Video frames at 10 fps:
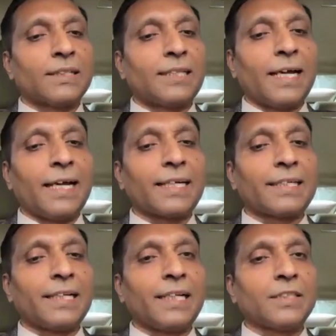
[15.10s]
The
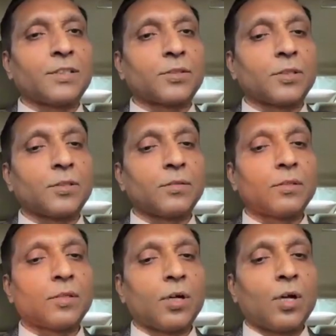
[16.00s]
Act deals
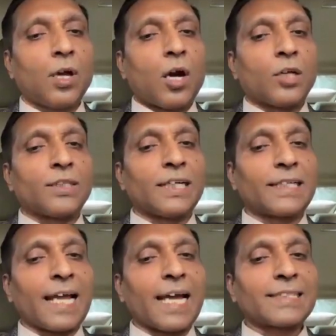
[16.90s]
on the
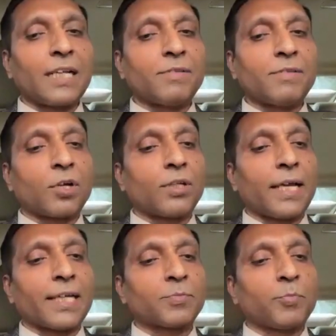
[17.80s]
tax levies on
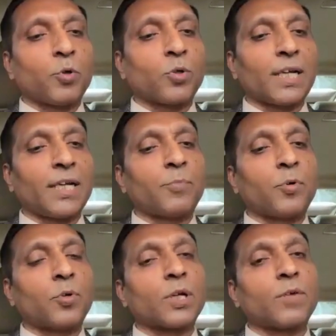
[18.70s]
the export and
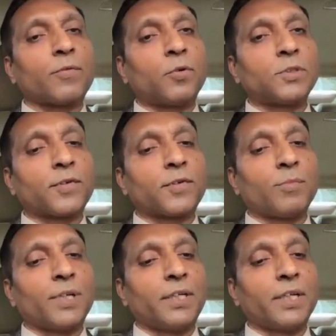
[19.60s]
import of goods
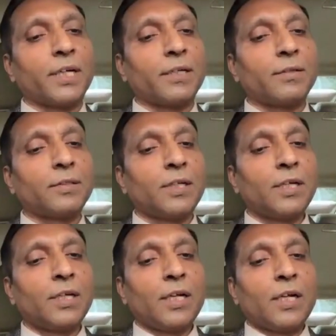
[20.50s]
from India.
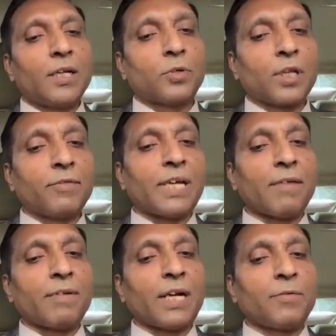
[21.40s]
Today we
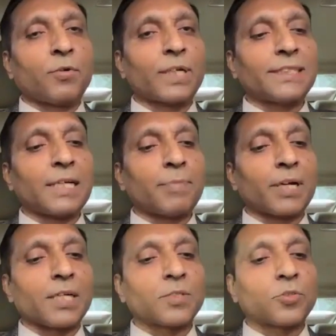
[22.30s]
have Advocate
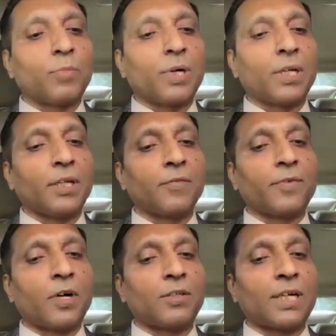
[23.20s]
Jayprakash Somani,
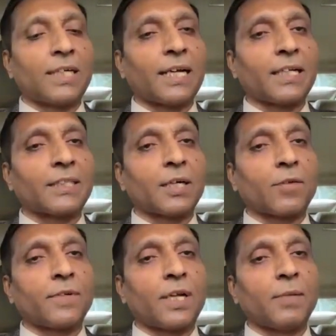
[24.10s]
Founder Director
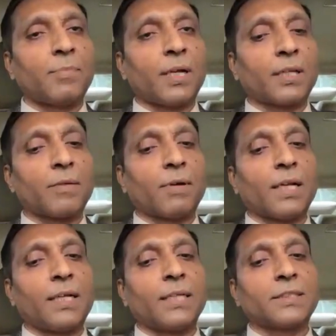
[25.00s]
of Nani
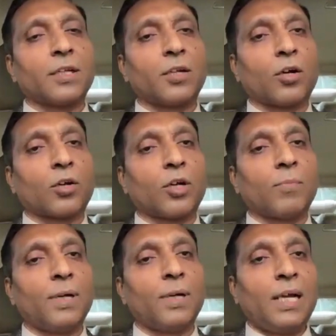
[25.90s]
Palkiwala National Law
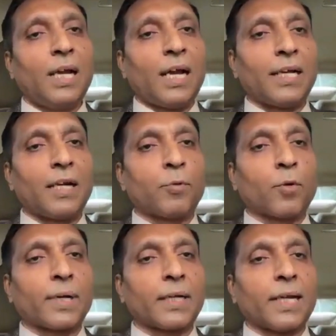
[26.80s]
Club and
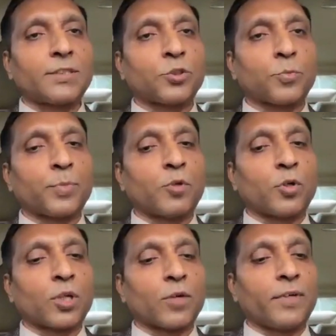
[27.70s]
Advocate at Supreme
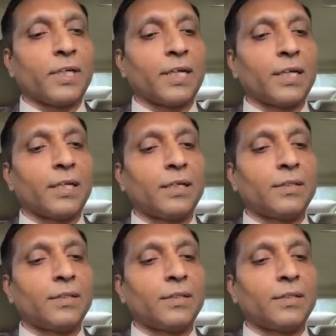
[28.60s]
Court of India